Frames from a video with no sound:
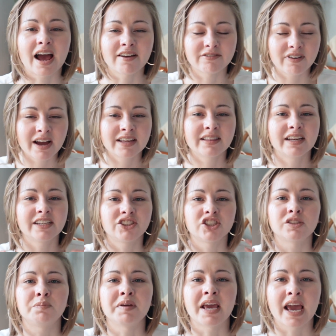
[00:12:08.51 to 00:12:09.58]
I find that it
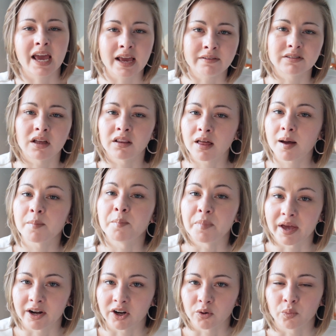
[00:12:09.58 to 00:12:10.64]
just behaves a lot
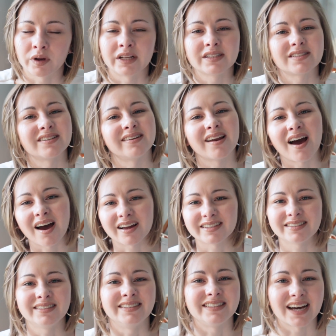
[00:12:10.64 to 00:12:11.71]
better when it's
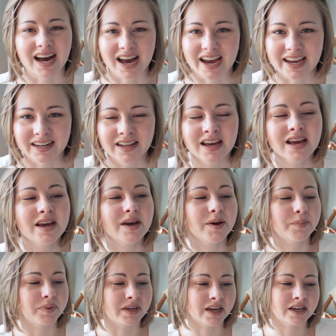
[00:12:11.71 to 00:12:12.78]
not dyed,
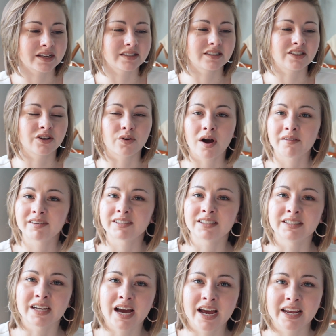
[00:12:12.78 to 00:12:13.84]
because, obviously
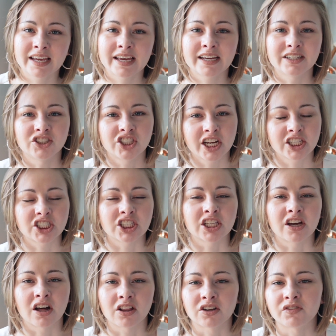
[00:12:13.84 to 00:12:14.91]
dyeing it and changing the
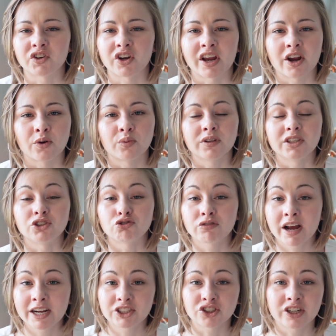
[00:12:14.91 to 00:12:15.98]
color of your hair really
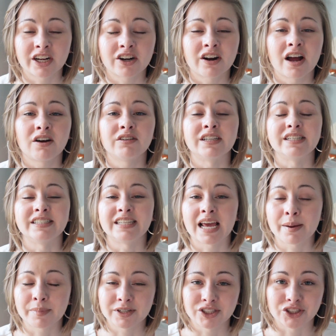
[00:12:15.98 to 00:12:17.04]
dries your hair out, it
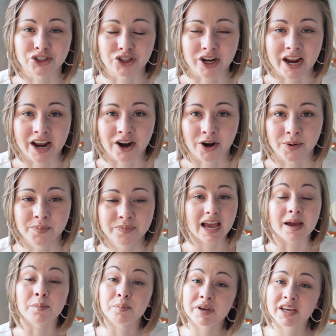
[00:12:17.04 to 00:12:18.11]
damages your hair,
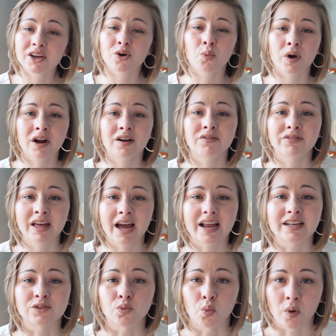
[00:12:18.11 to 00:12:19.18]
and being aware of that
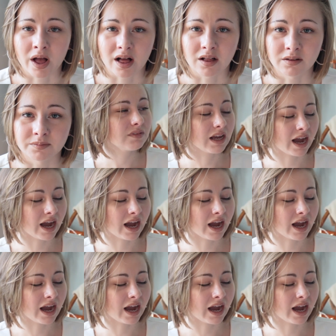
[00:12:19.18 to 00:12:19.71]
as well.